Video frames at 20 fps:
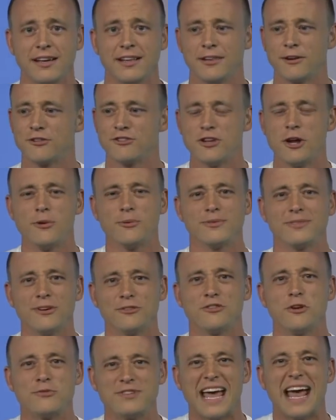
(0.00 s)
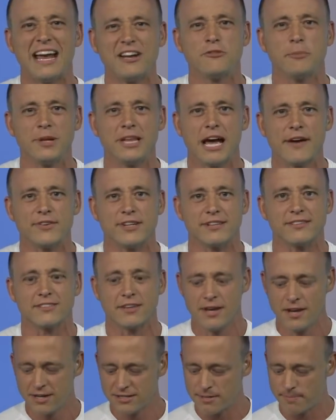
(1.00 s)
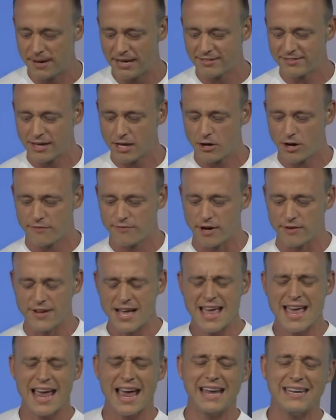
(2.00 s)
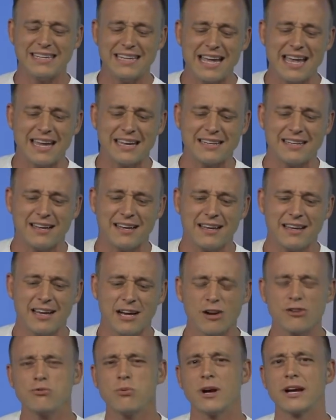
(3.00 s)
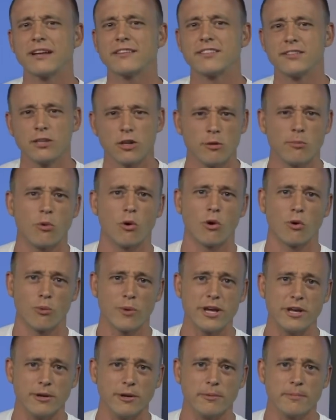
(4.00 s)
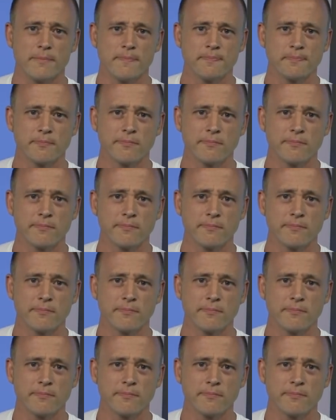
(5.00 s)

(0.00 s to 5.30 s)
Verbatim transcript: There's no, there's no tangible evidence to base that off of. And then here's where it gets a little more real.